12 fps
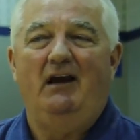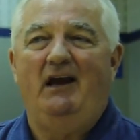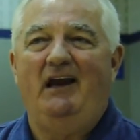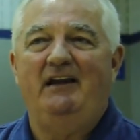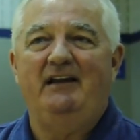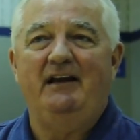
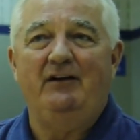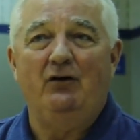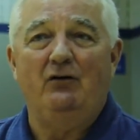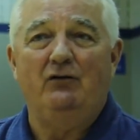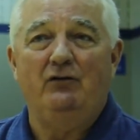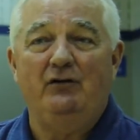and they
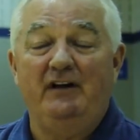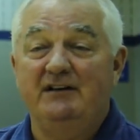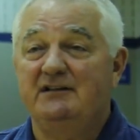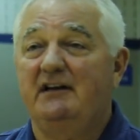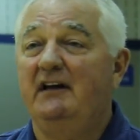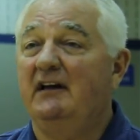know who
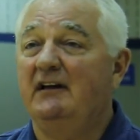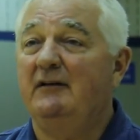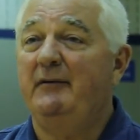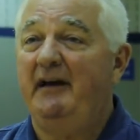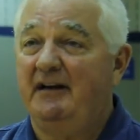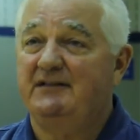needs a kick in
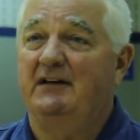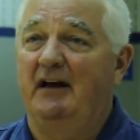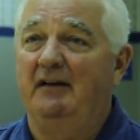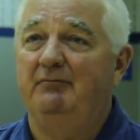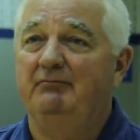the backside,